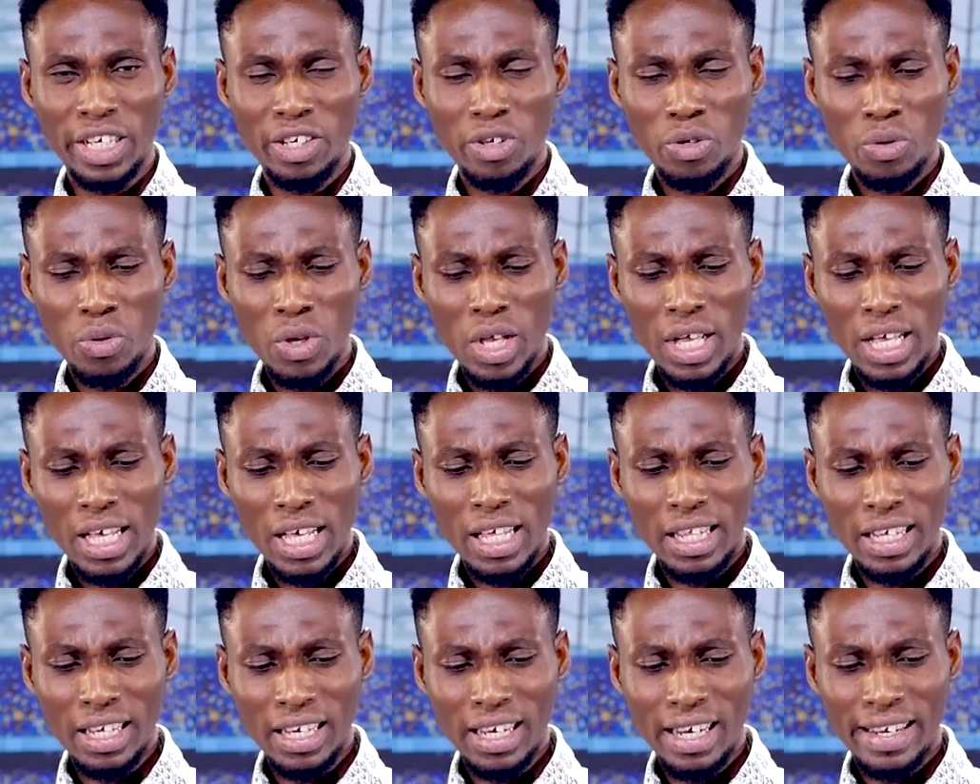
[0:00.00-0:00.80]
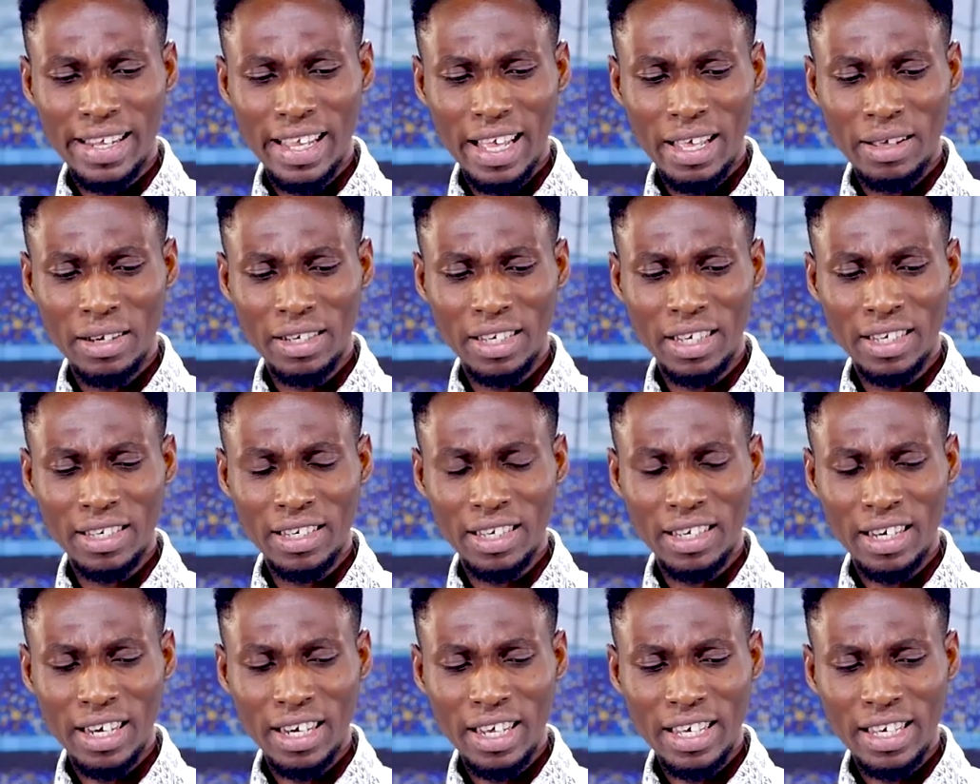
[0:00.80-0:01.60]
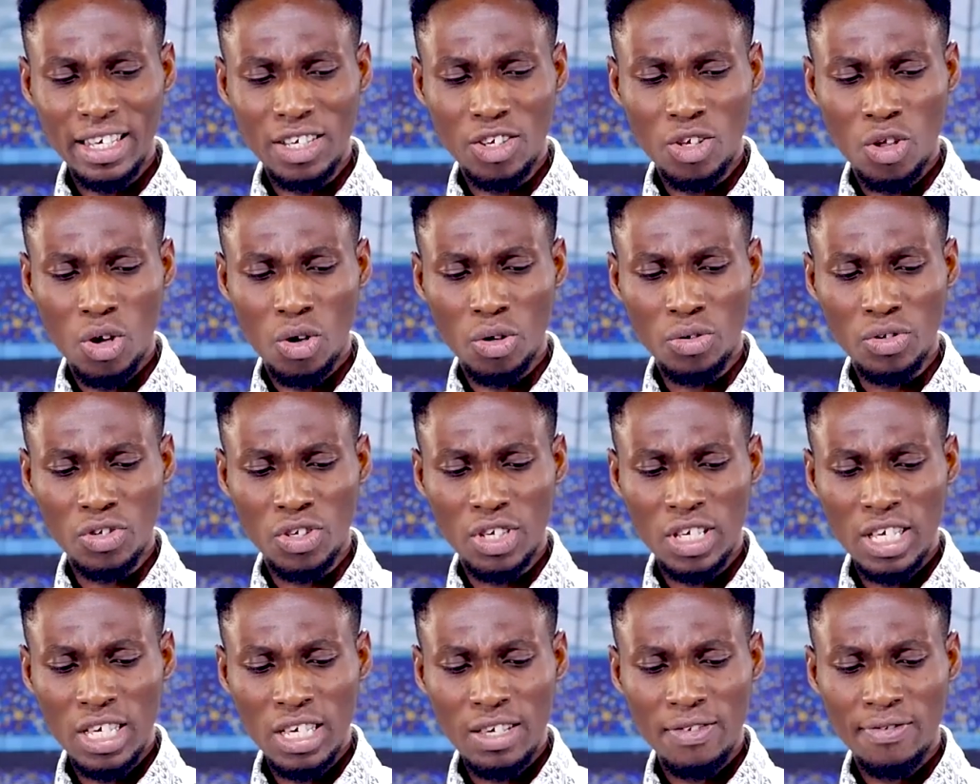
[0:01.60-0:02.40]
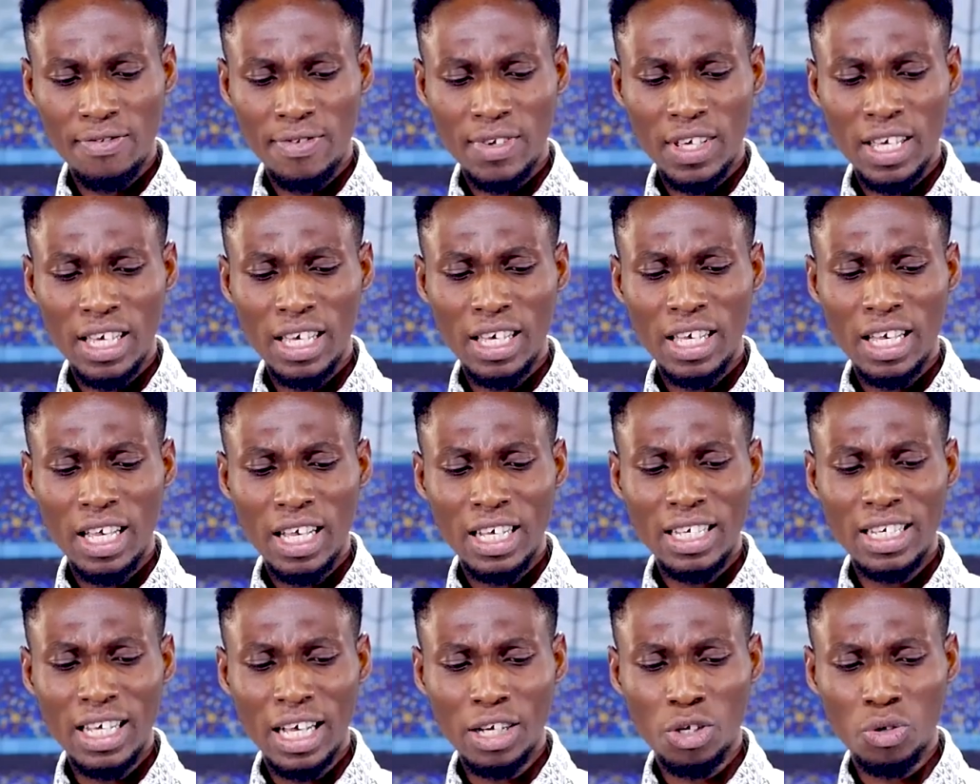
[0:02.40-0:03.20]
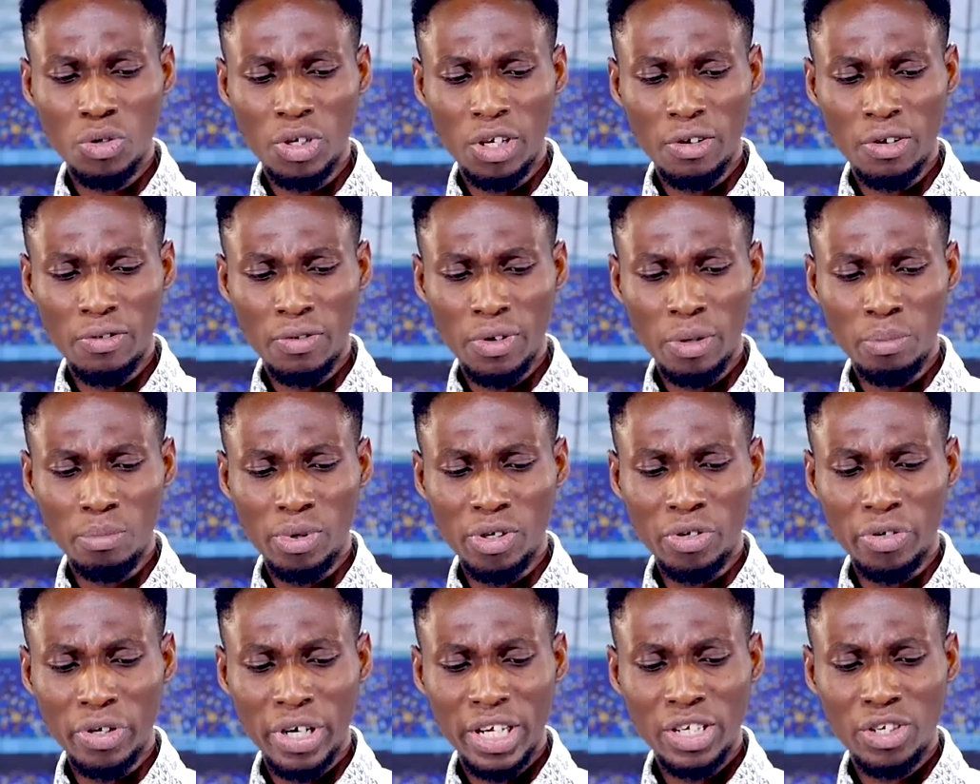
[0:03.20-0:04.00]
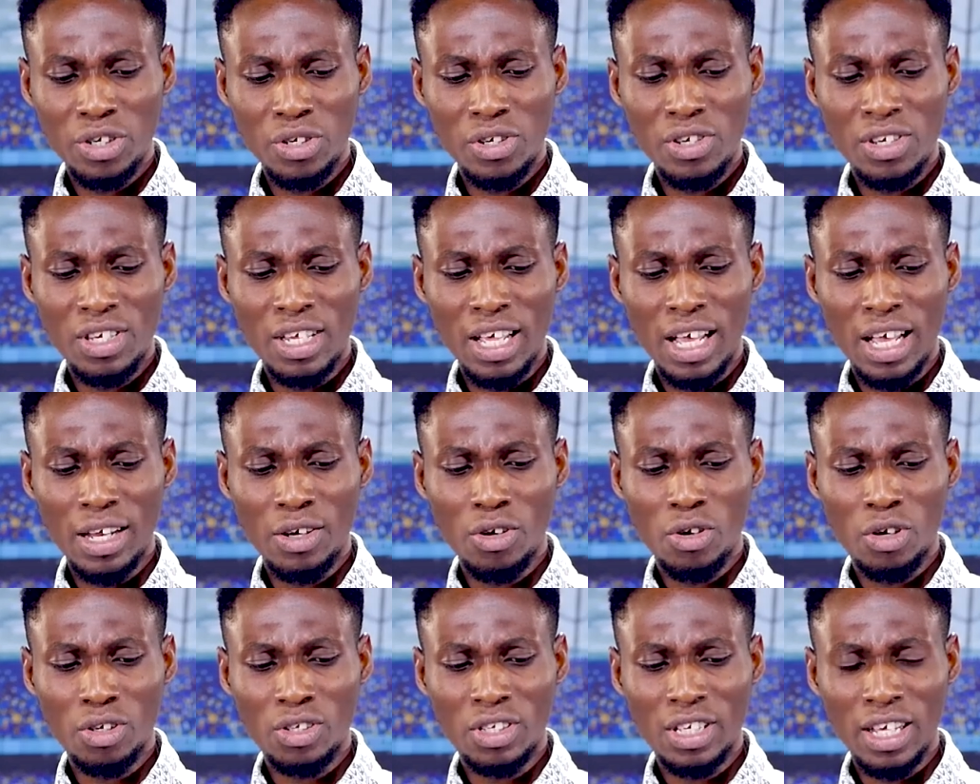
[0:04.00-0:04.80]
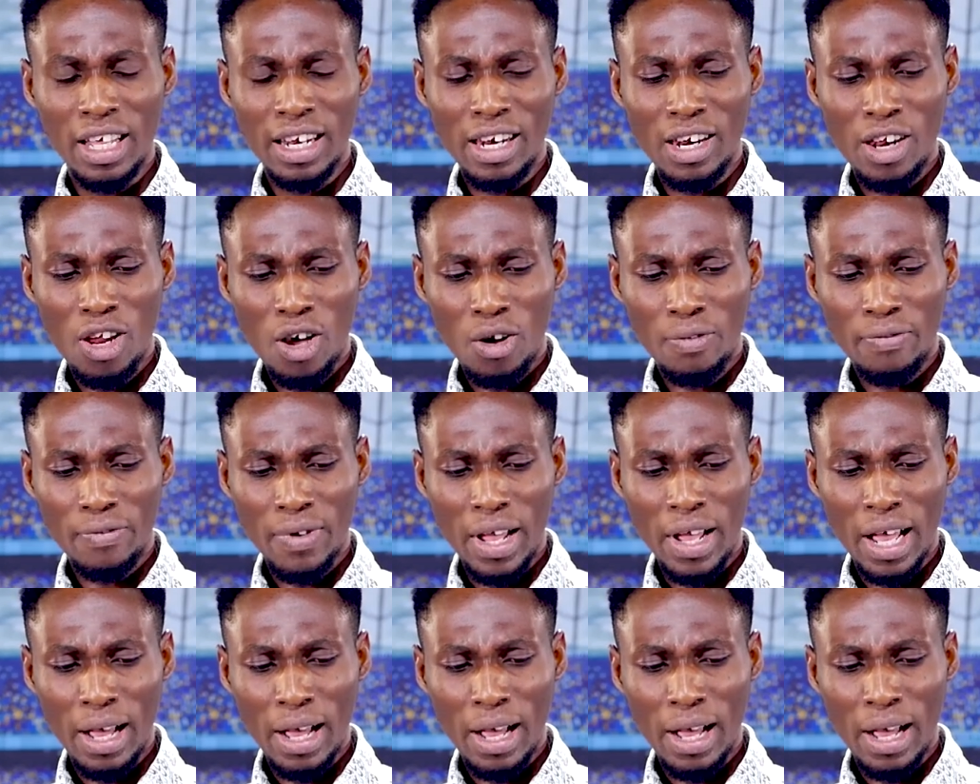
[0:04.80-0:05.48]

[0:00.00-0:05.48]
You know, the league is not on TV, there are no defibrillators, there are not enough